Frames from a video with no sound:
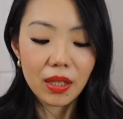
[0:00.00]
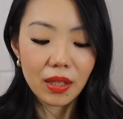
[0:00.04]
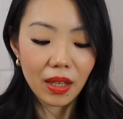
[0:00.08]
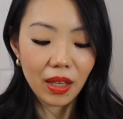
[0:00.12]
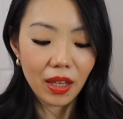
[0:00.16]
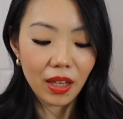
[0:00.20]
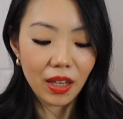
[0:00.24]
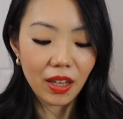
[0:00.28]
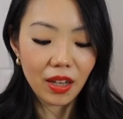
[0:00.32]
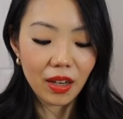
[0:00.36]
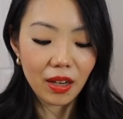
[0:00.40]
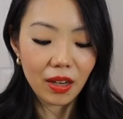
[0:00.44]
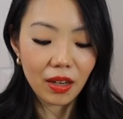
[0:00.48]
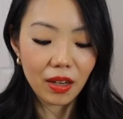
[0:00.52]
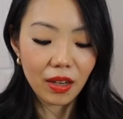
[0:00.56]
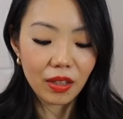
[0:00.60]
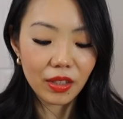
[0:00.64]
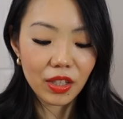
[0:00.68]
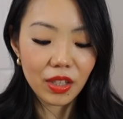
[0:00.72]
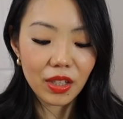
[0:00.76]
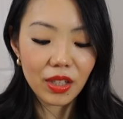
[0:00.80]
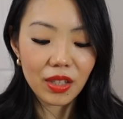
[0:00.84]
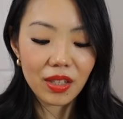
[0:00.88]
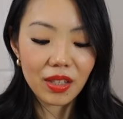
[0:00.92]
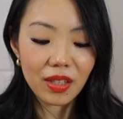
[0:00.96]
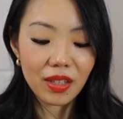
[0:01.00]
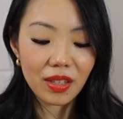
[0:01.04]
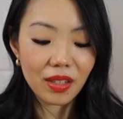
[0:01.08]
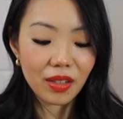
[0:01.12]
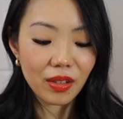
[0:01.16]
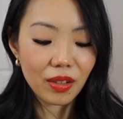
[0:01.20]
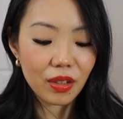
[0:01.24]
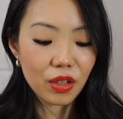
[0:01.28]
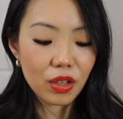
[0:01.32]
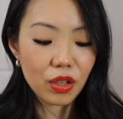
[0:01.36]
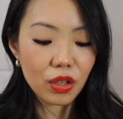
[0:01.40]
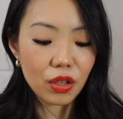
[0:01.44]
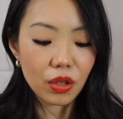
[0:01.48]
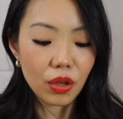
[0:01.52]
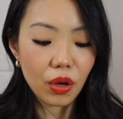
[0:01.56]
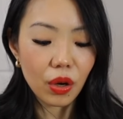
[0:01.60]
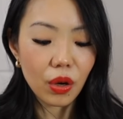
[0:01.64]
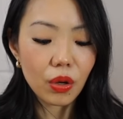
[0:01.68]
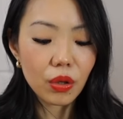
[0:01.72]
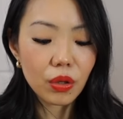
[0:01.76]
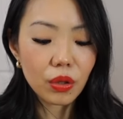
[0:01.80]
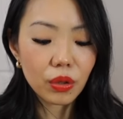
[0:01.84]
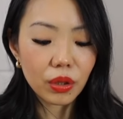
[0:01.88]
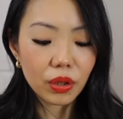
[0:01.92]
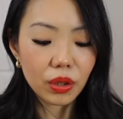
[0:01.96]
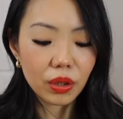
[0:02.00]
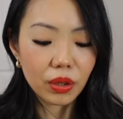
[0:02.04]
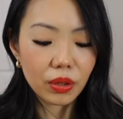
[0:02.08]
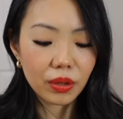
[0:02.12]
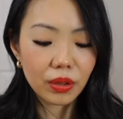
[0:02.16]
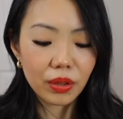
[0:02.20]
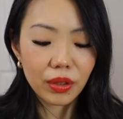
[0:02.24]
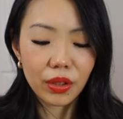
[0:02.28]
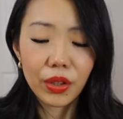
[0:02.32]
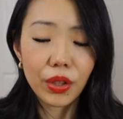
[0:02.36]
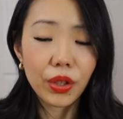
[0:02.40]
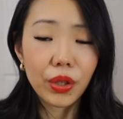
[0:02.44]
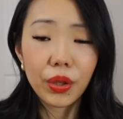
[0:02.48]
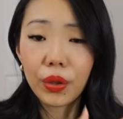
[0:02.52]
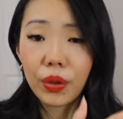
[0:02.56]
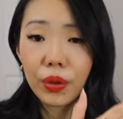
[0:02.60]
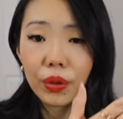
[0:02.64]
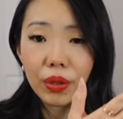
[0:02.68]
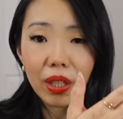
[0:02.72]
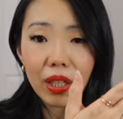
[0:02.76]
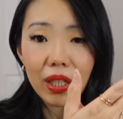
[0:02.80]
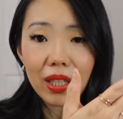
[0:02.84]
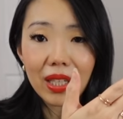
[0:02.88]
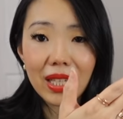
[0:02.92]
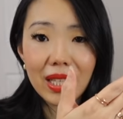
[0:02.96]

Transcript: They are just so cute in